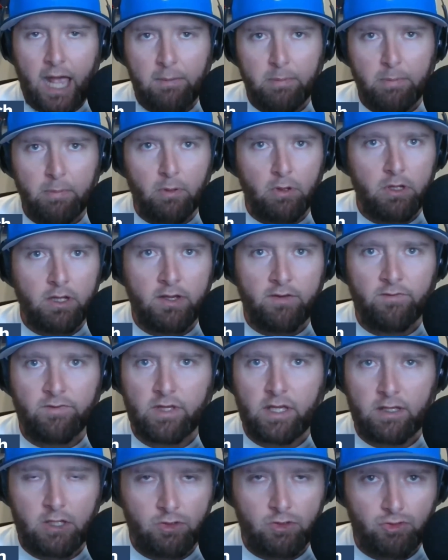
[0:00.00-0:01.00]
capable
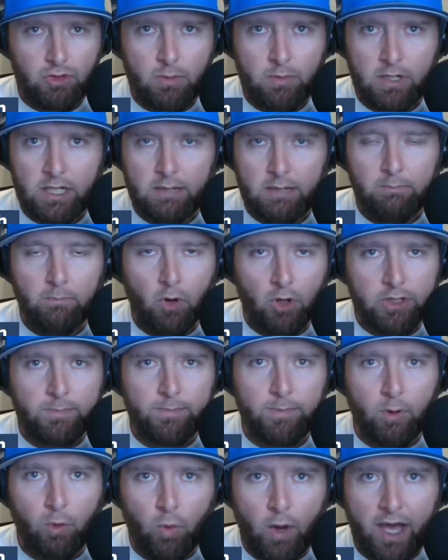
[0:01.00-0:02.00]
of contributing in
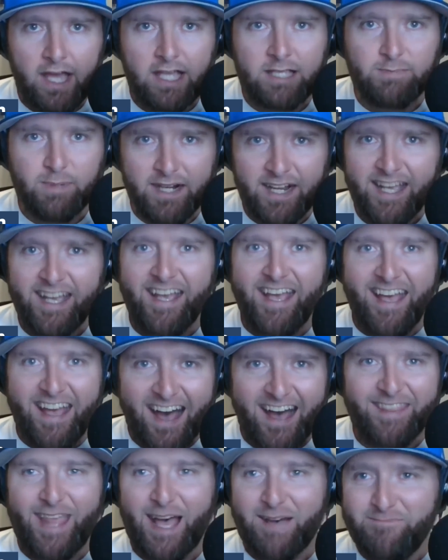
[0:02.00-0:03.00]
multiple ways, but
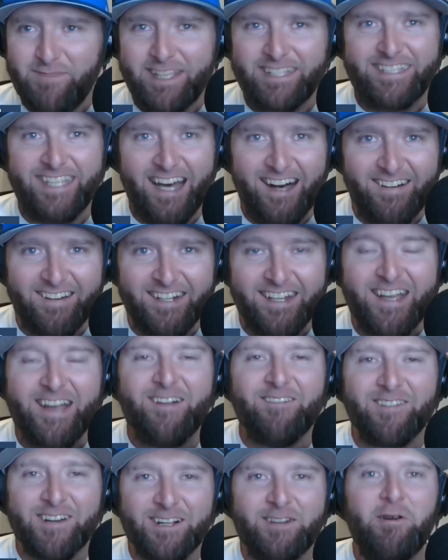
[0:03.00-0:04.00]
that mentality,
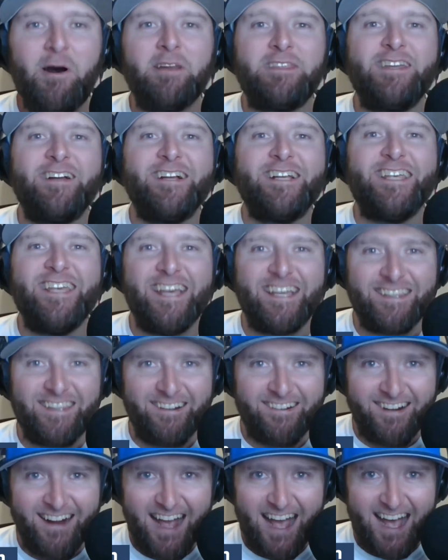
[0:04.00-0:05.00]
we're going to go out there and
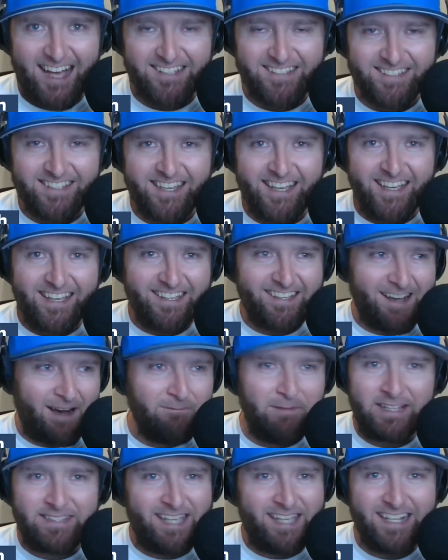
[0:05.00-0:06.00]
kick their ass.
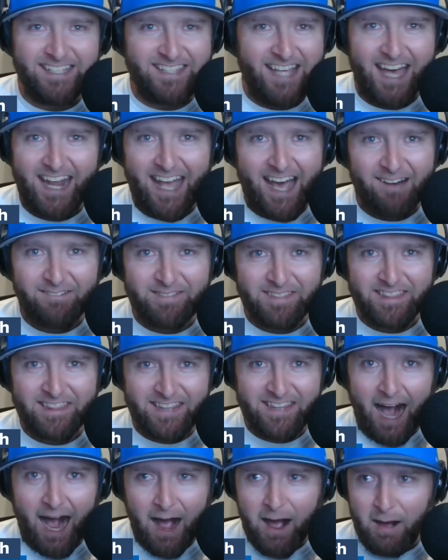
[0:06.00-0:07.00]
I'm not taking that out.
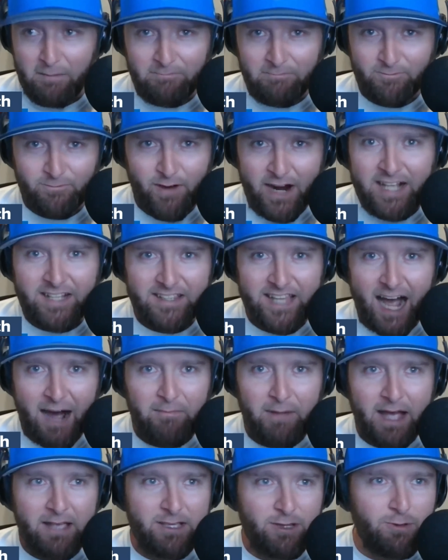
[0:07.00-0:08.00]

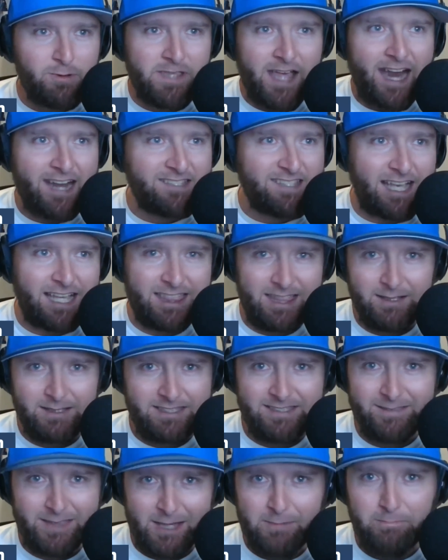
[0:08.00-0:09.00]
I might use that as like
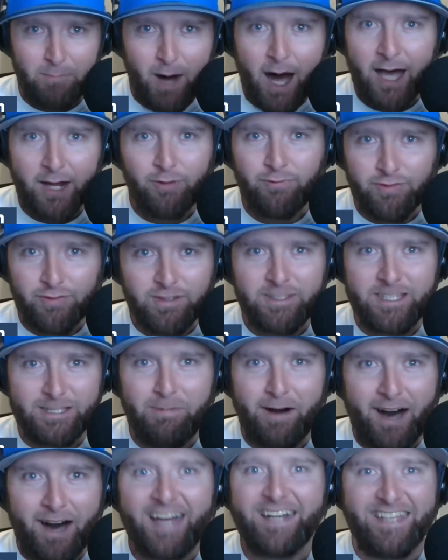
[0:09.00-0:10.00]
the motto for
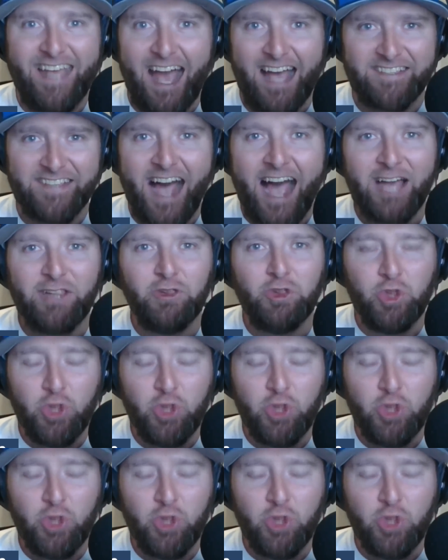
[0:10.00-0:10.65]
this podcast.